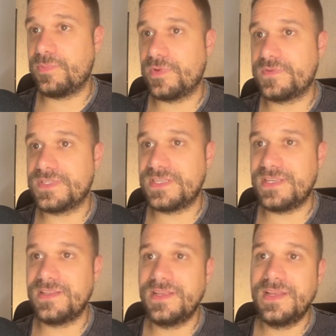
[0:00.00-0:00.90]
we've
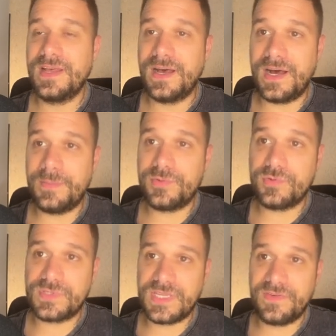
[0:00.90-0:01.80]
seen up to
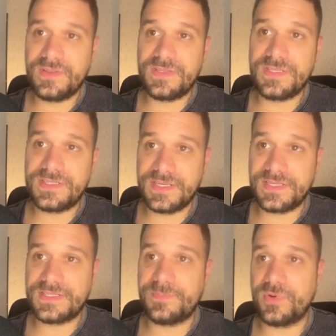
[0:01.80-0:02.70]

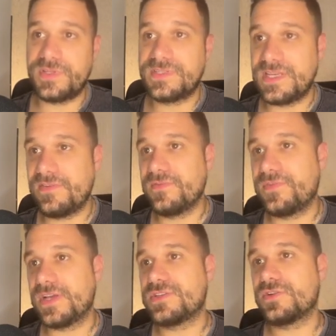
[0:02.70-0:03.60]
seventy-six point seven
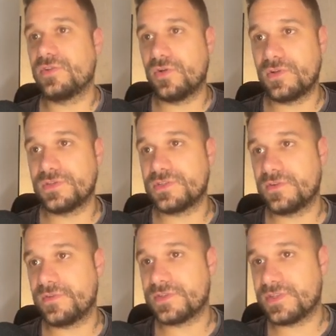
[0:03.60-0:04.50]
faster local
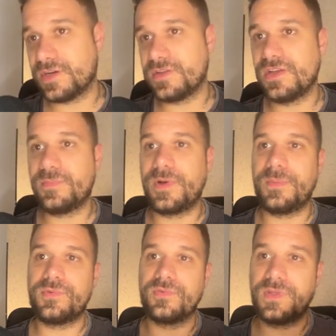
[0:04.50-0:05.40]
server startup, up
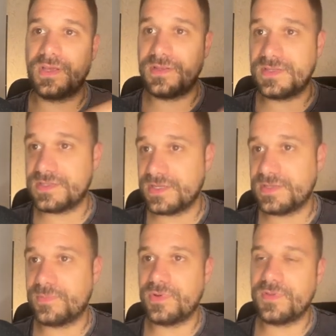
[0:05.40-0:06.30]
to ninety-six
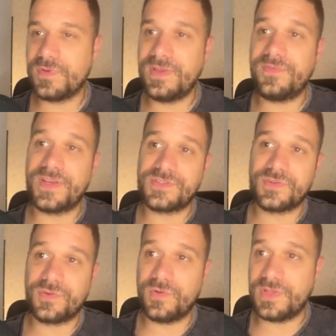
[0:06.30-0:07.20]
point three faster
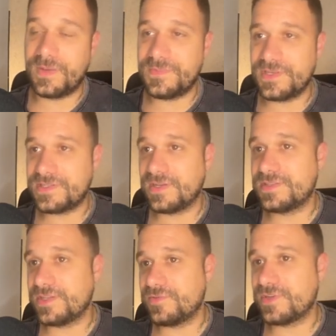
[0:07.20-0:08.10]
code updates, et
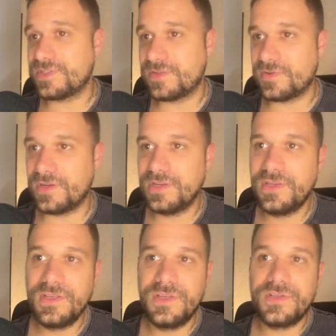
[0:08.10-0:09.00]
cetera, et cetera.
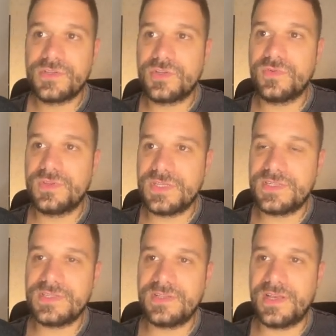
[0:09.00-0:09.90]
So this
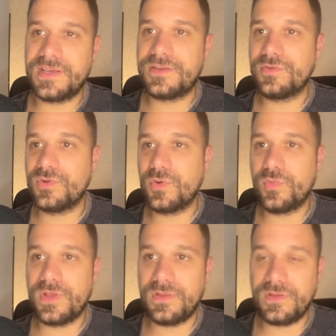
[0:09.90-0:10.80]
is like, you know,
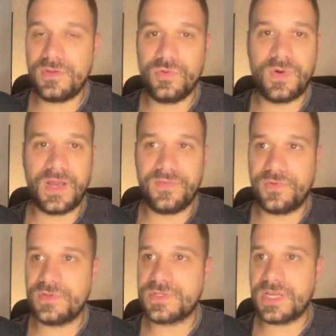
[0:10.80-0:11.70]
when the new
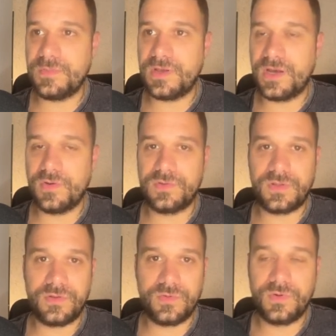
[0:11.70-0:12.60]
iPhone is coming out
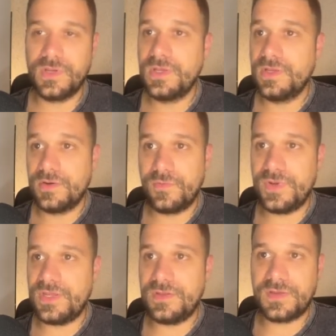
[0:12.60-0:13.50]
and you
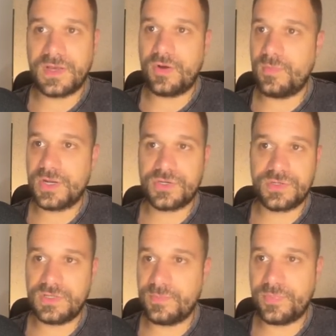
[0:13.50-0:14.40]
read how much
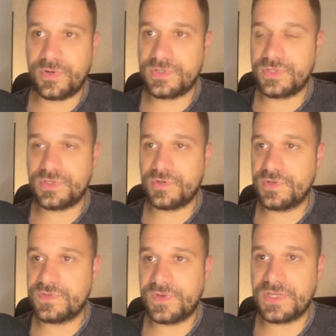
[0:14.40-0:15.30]
the processor
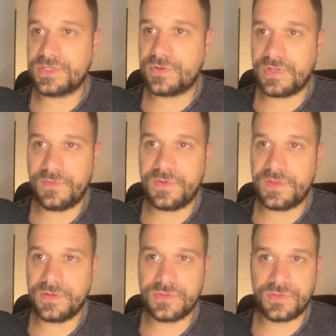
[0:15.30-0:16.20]
is faster and
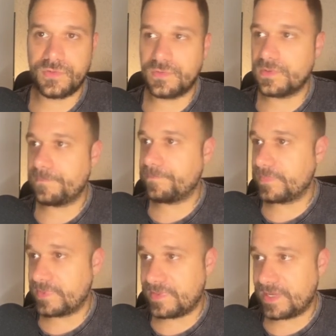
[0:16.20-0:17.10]
everything. So
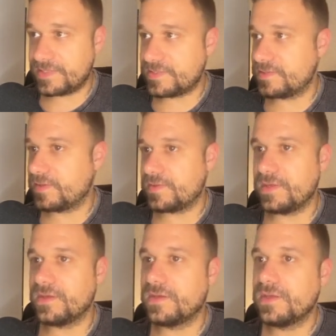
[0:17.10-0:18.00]
that's the
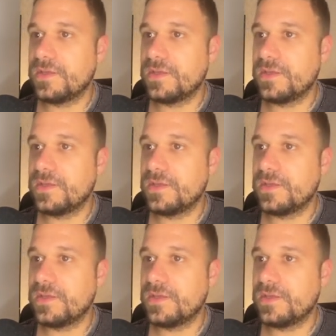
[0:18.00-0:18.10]
thing